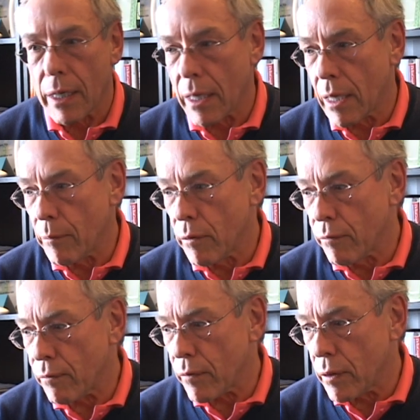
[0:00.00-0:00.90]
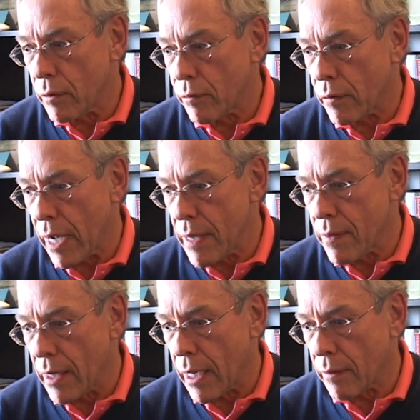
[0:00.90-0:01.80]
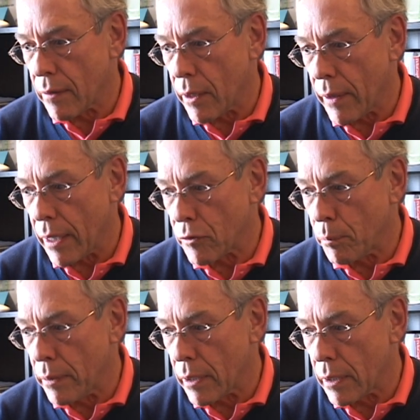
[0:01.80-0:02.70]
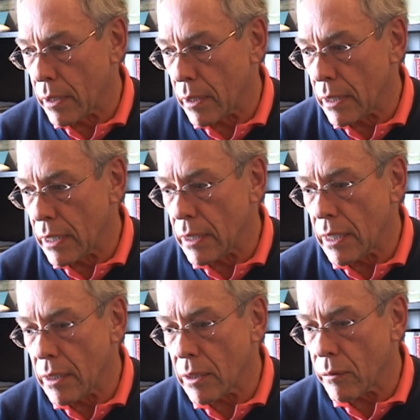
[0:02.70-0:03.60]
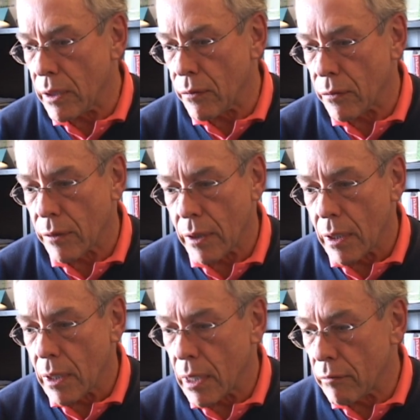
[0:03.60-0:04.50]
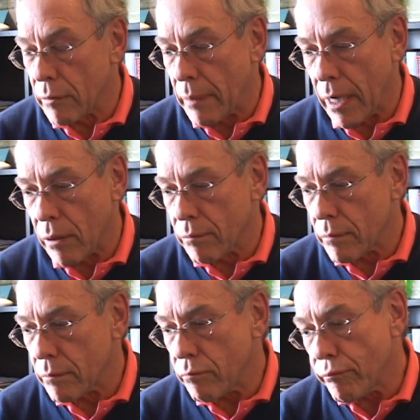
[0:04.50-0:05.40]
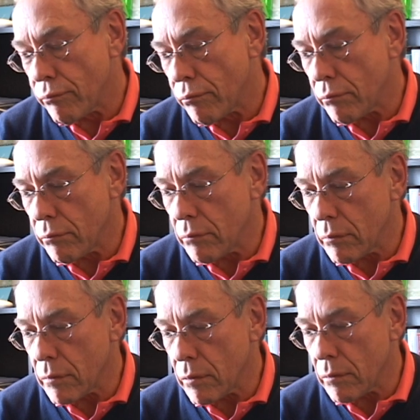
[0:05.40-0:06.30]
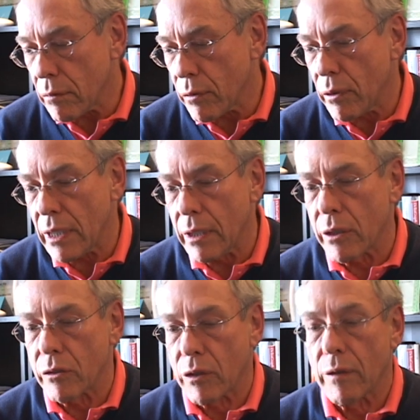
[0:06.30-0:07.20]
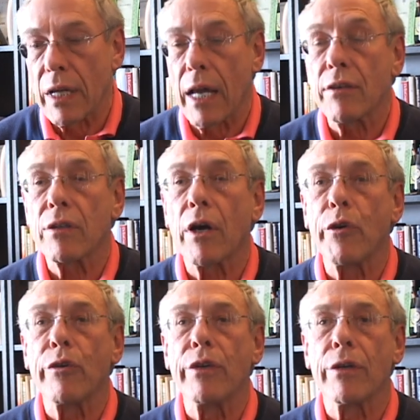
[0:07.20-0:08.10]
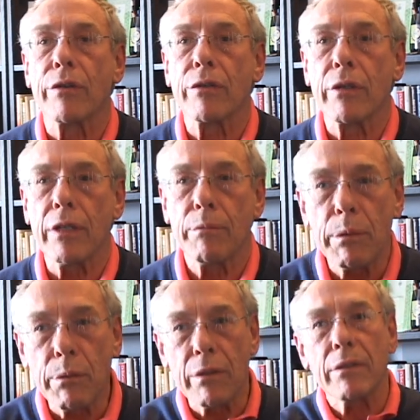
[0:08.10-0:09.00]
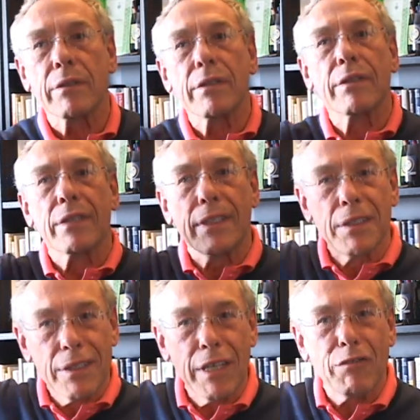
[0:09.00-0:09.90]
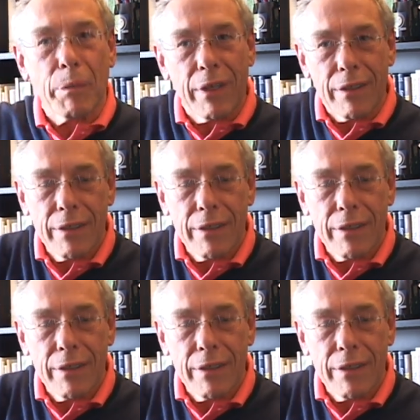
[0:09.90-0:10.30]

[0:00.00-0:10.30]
you find that there has been an increase of about 30 years over the last 100 years, okay? People, lifespan.